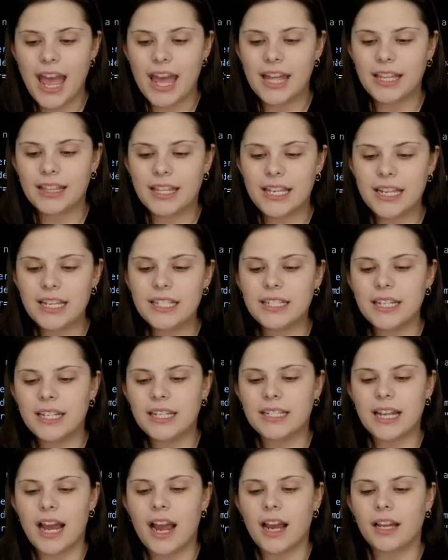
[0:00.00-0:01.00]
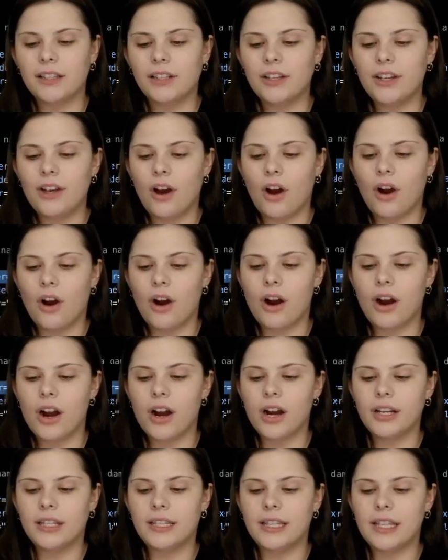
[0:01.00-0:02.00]
And these exactly
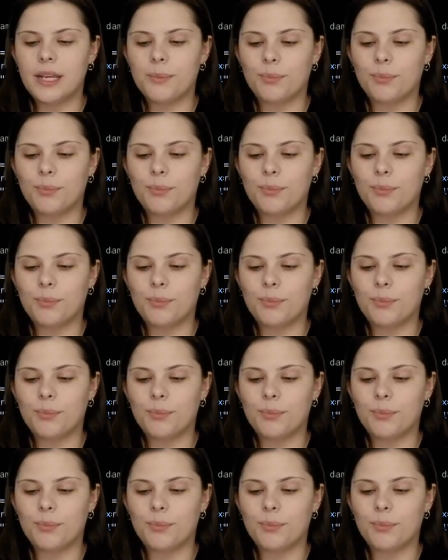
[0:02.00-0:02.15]
are the